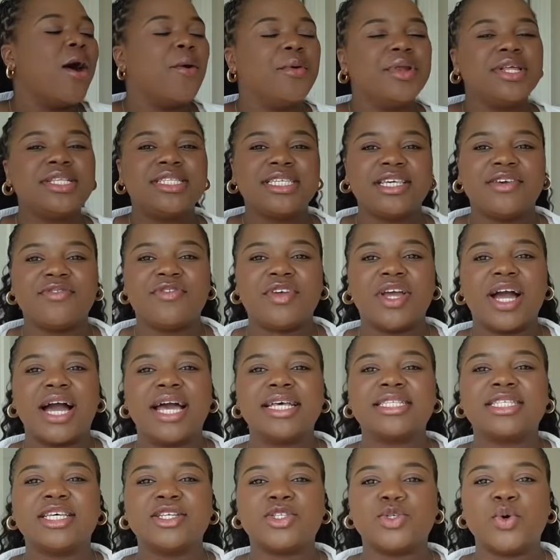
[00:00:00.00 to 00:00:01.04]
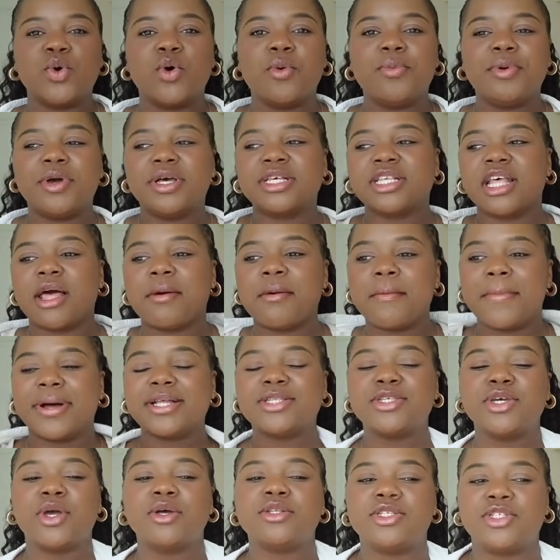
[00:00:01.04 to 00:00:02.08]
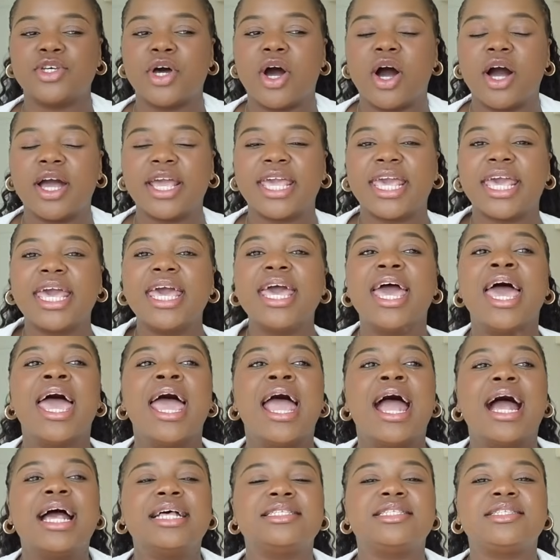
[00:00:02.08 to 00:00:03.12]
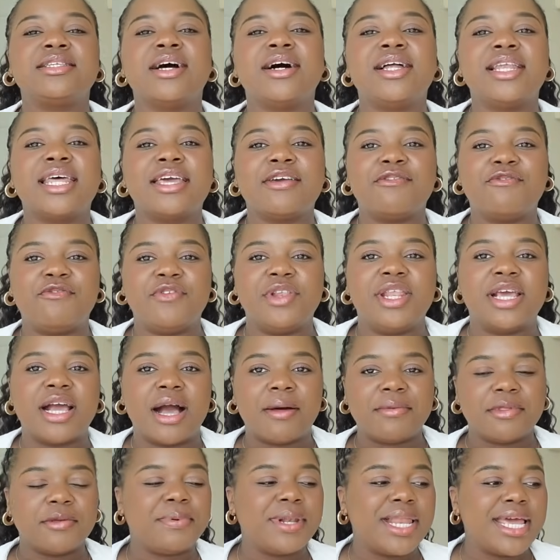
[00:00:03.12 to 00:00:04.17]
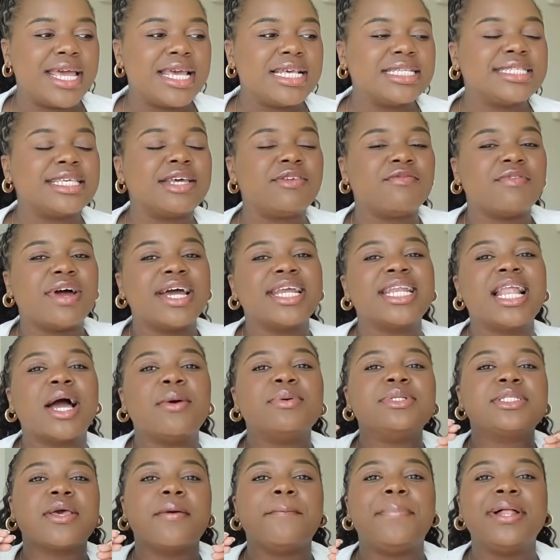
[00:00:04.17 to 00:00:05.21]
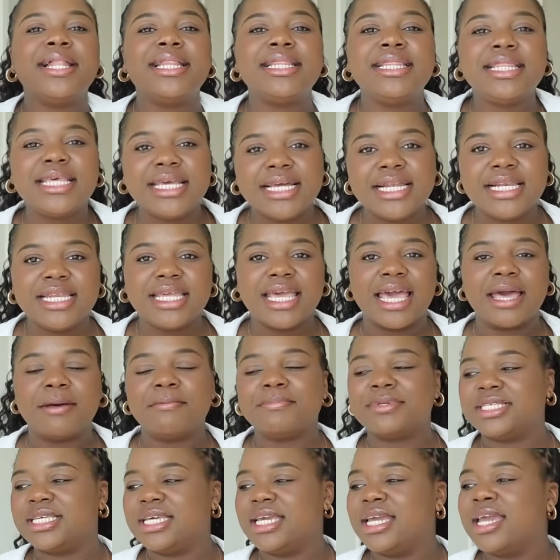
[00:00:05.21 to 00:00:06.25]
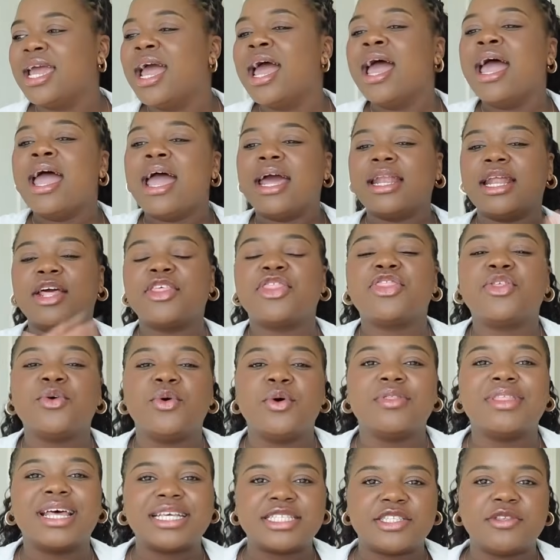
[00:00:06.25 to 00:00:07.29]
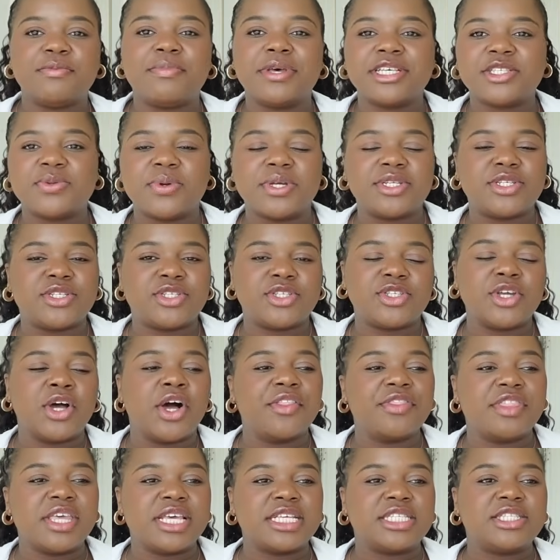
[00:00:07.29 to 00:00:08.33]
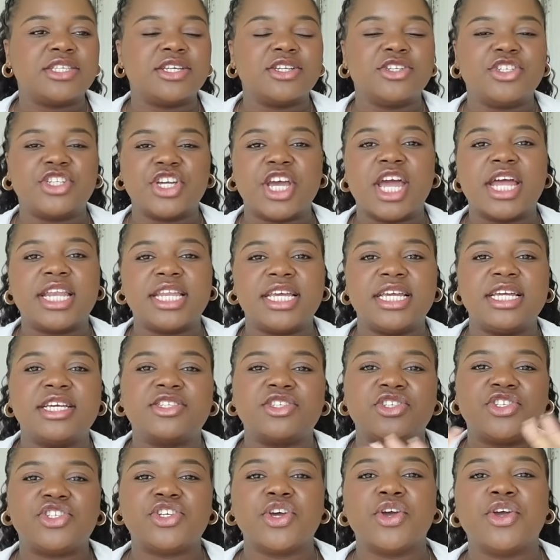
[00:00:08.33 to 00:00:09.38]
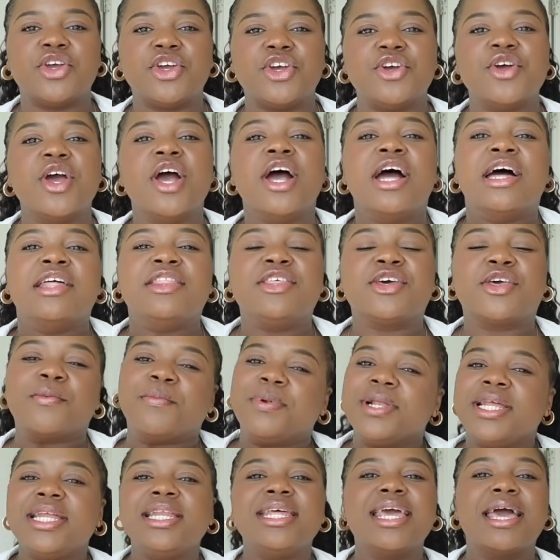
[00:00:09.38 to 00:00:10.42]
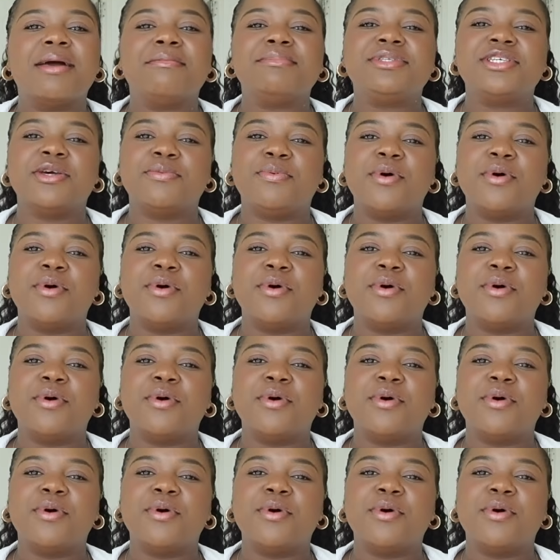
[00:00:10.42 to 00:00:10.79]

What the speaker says: I wanted to give you guys a tour because I'm about to go to Target and start like filling up the place, and right now it's completely empty, and I thought that's the best way to start this journey, is to show you the completely empty